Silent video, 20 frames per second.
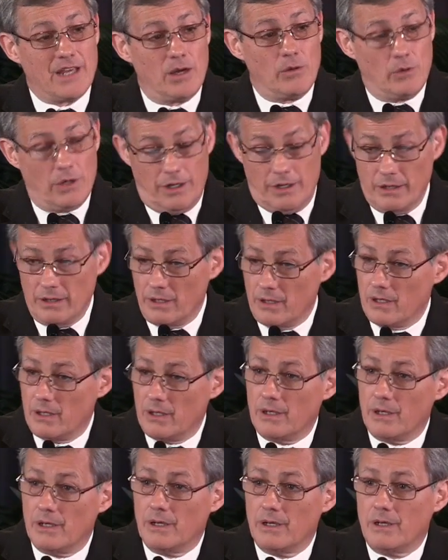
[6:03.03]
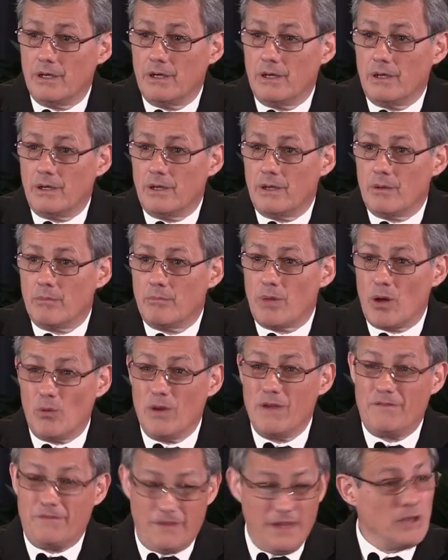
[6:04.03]
that way, but
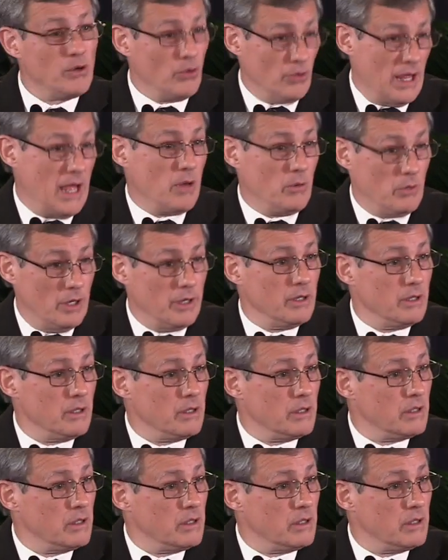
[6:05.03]
we feel that way.